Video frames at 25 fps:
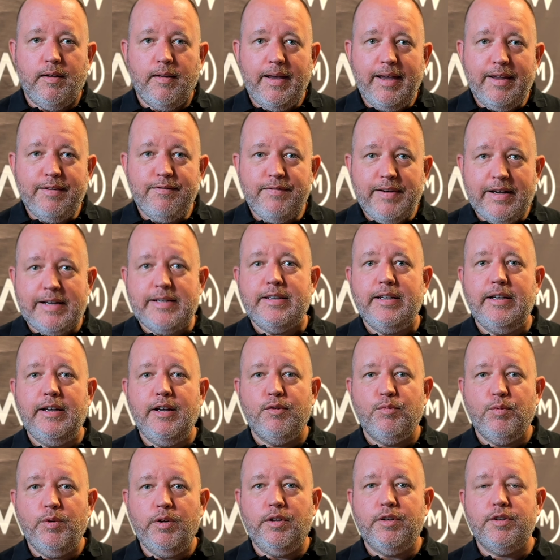investing
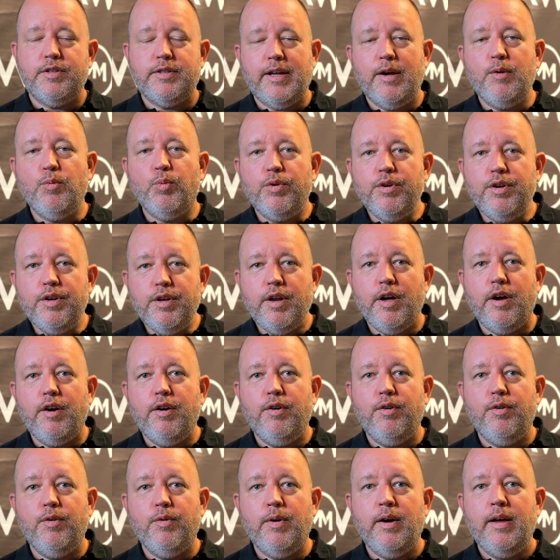in real estate will
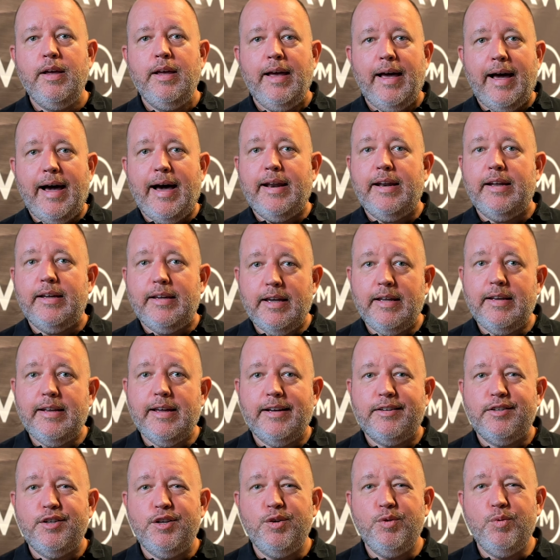know how to
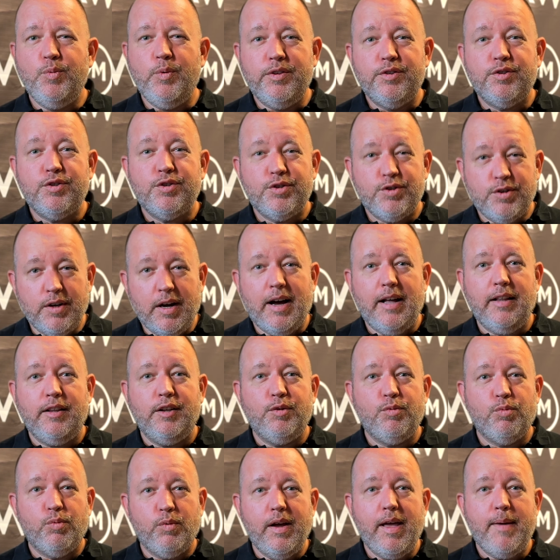connect you with
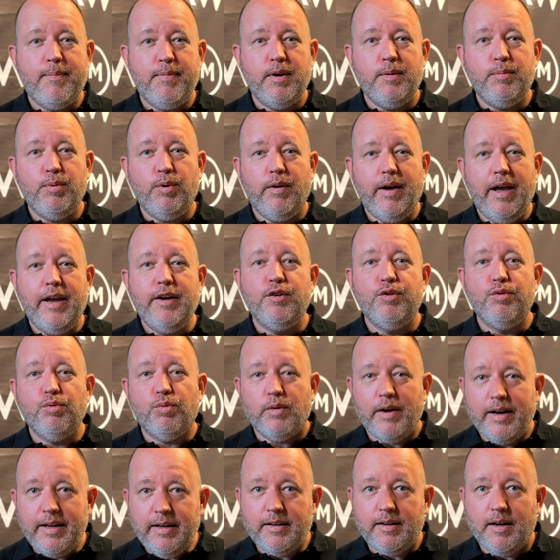solid, reputable, and
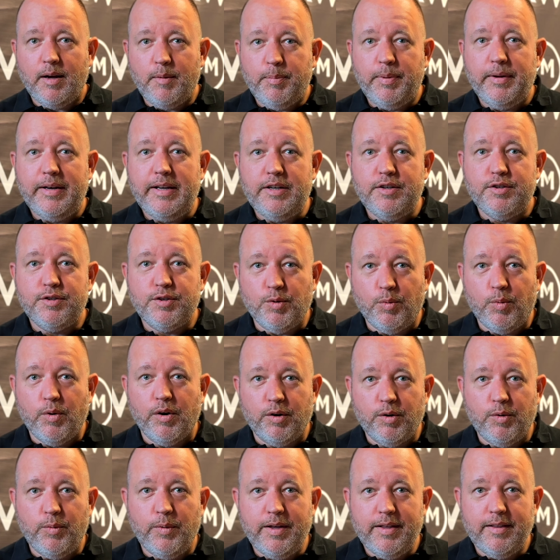great companies to
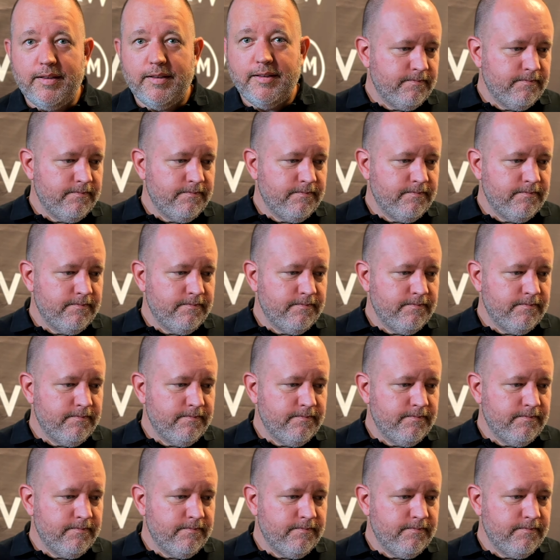work with.